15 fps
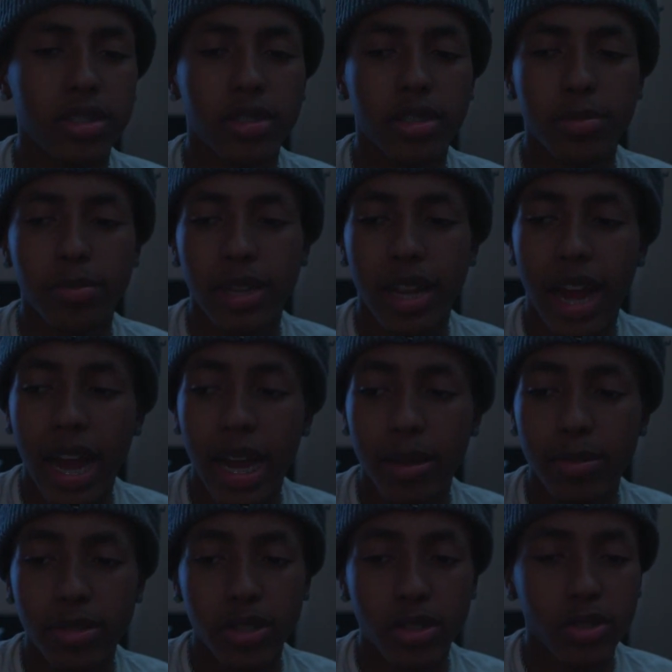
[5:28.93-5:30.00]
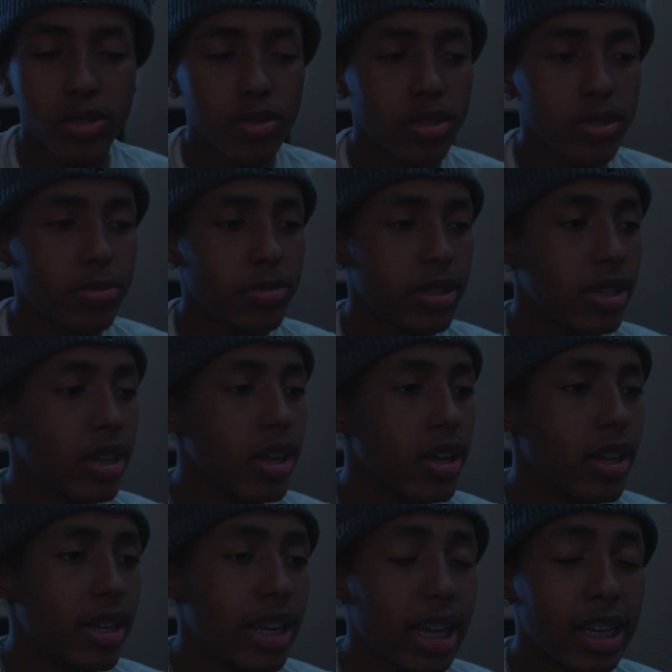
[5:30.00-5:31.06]
It's been obstacles. It's been
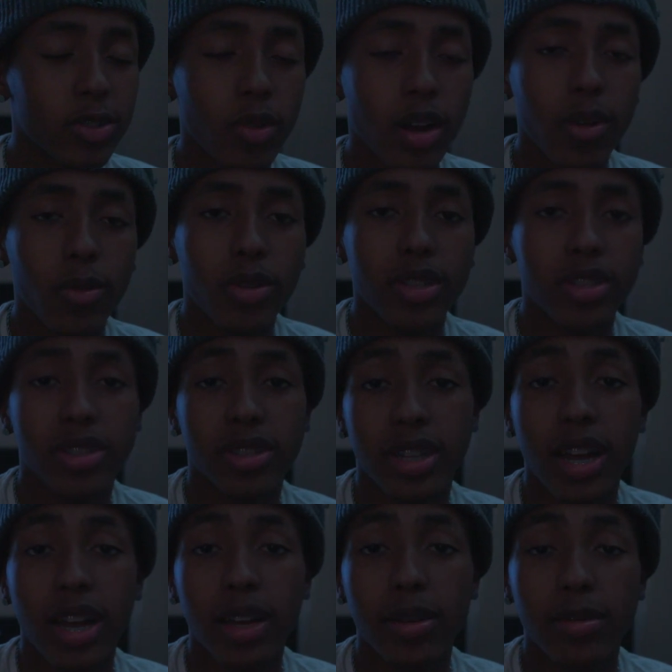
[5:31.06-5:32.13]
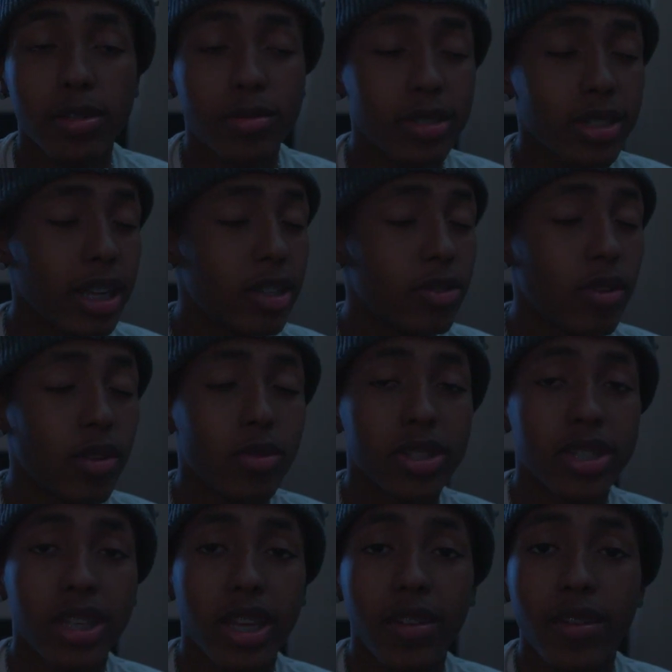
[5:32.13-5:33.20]
days where I wanted to stop. It's been days where I
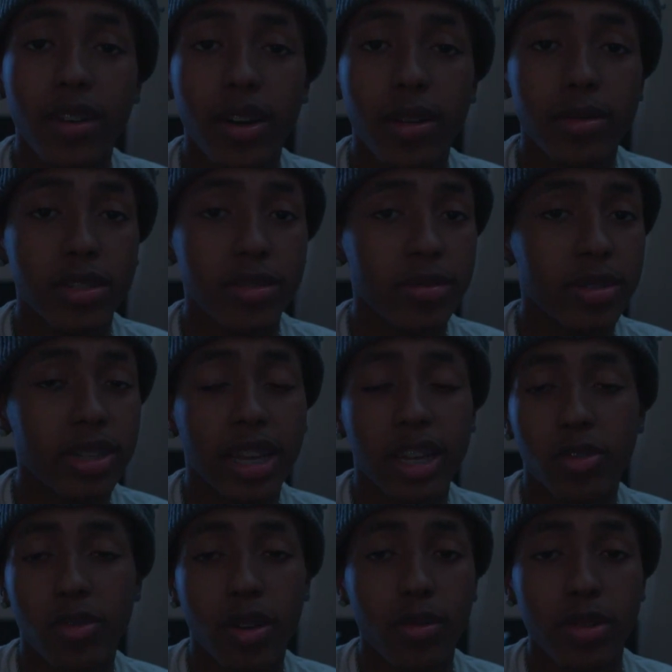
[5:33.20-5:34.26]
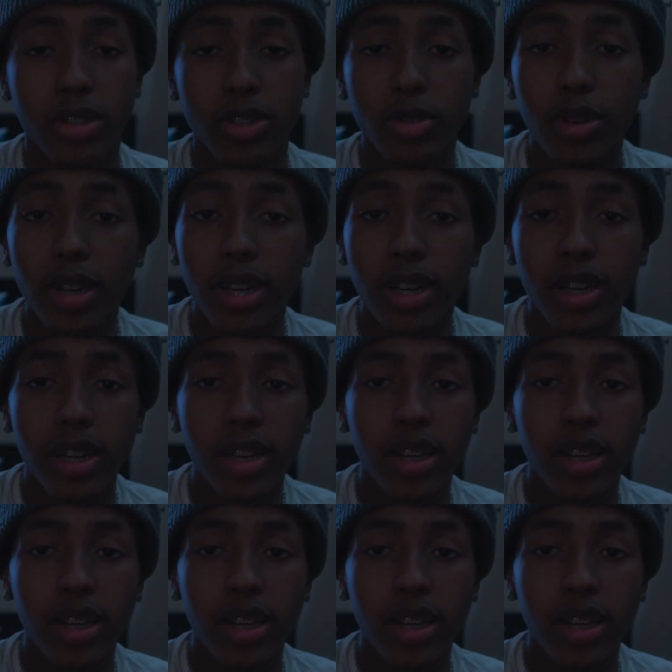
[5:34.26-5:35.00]
wanted to give up. It's been days where I wanted to quit.